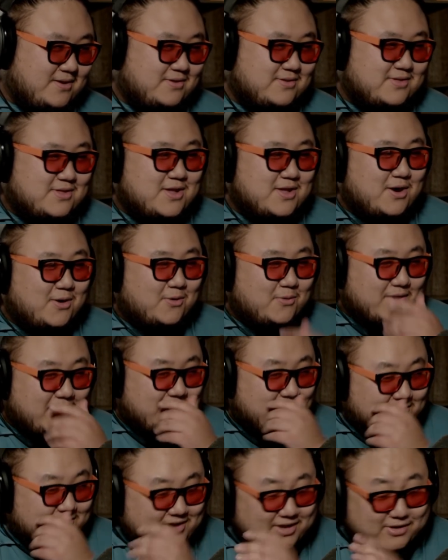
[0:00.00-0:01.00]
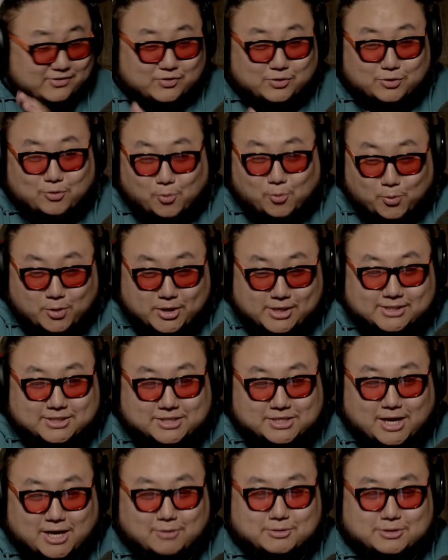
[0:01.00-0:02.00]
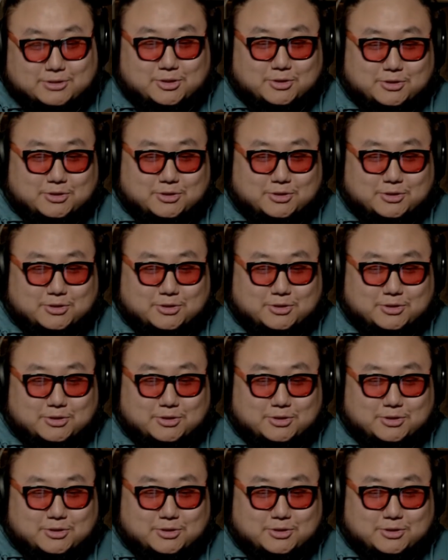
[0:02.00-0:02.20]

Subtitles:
No way. Okay, so the reason I was